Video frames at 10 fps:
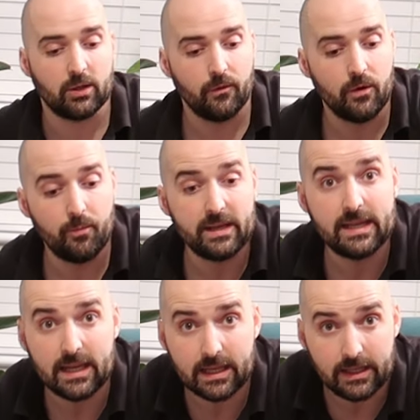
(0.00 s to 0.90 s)
So if you
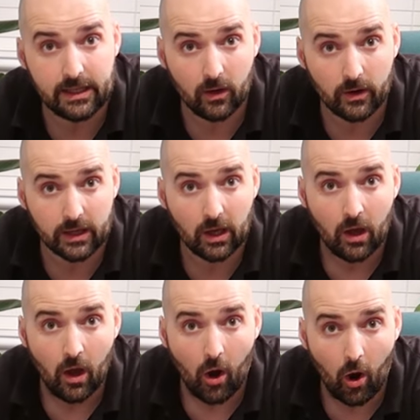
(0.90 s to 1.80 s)
particularly like
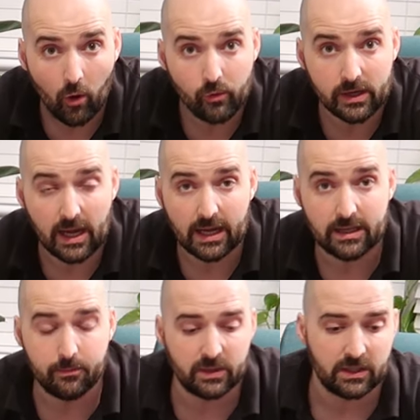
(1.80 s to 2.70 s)
horror
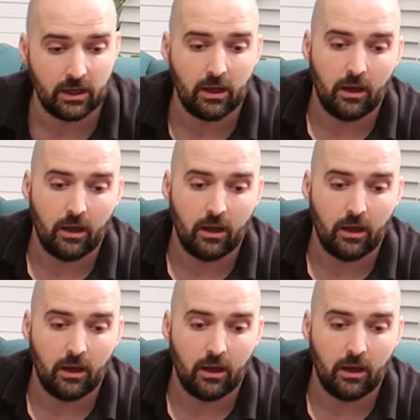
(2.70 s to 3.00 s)
games